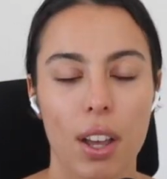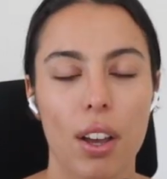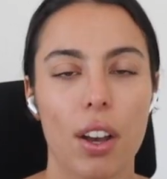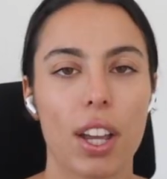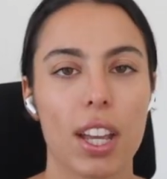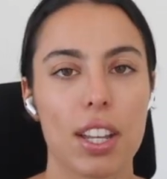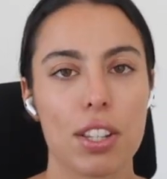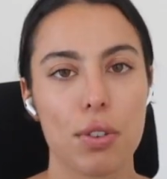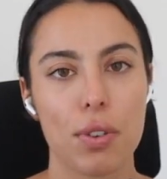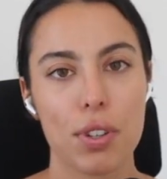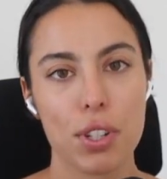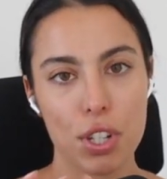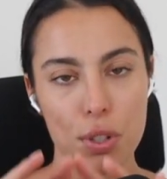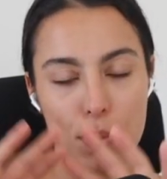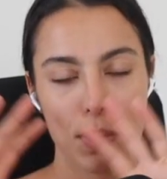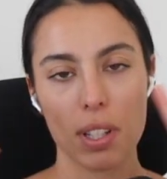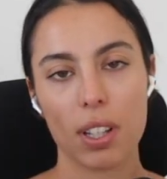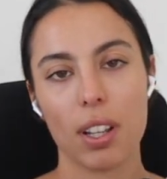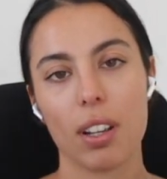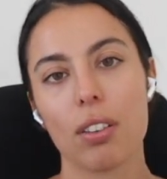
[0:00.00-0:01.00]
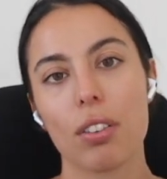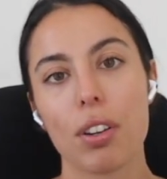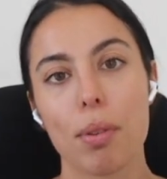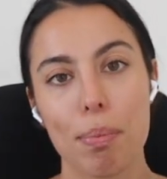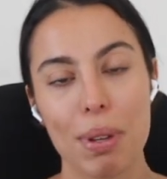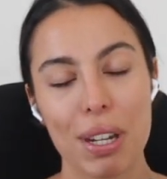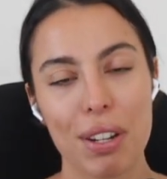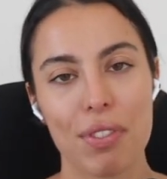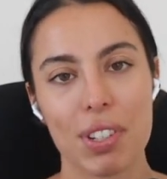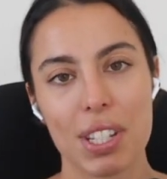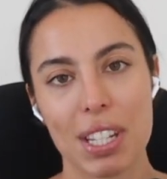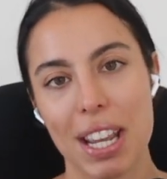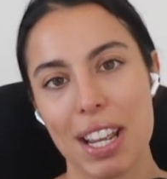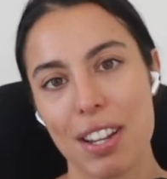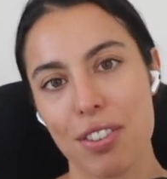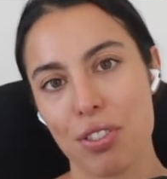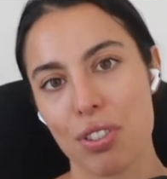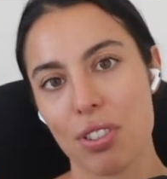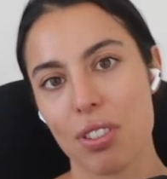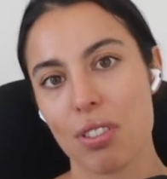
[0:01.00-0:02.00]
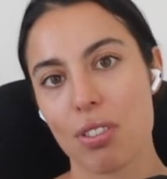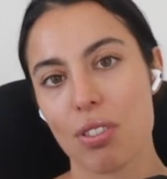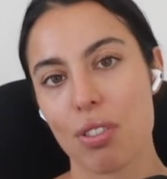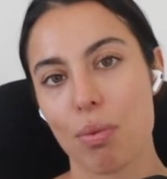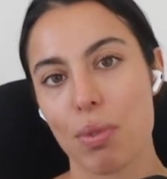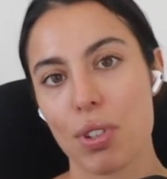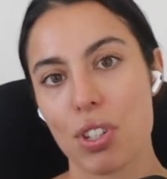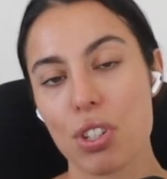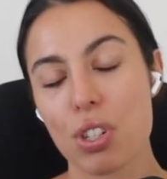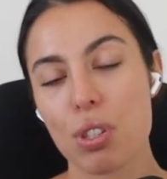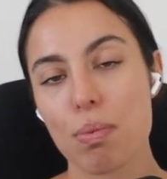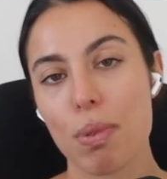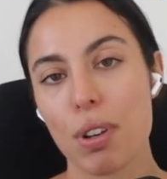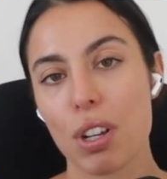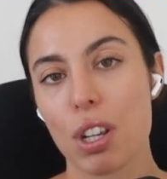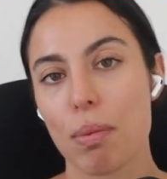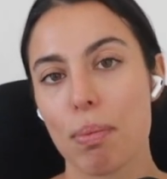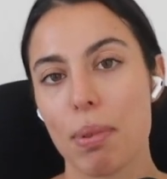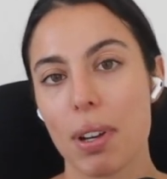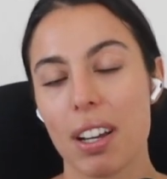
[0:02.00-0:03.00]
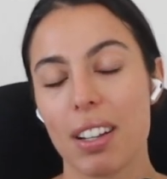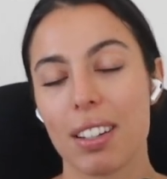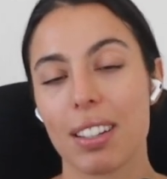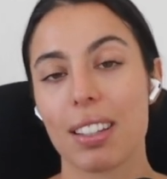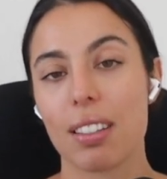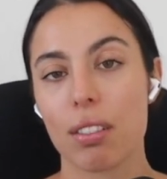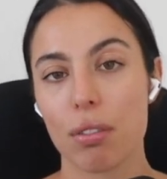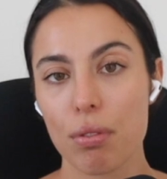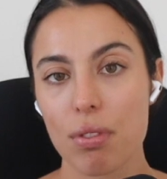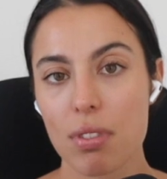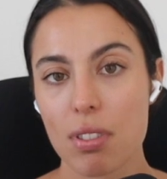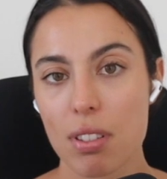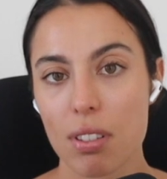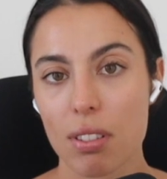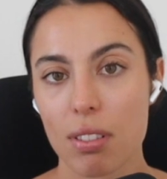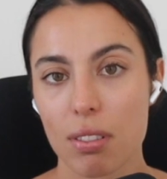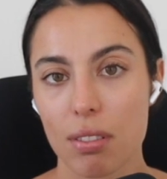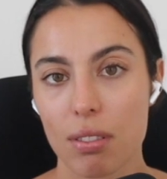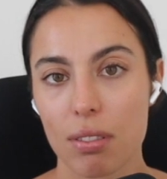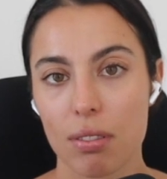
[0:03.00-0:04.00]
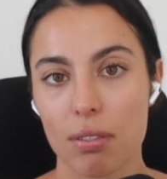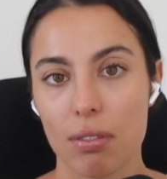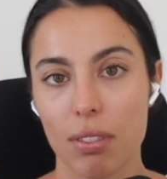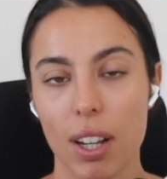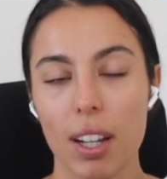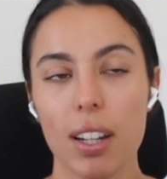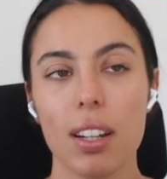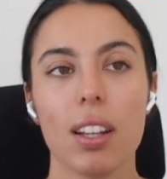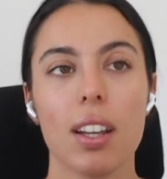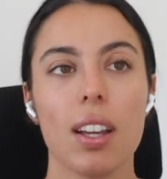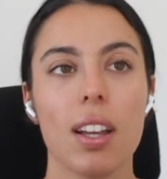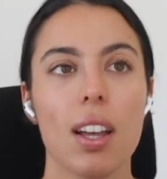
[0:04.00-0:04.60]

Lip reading: Okay, so I just went on a bit of a tangent. So we just spoke about guilt, right?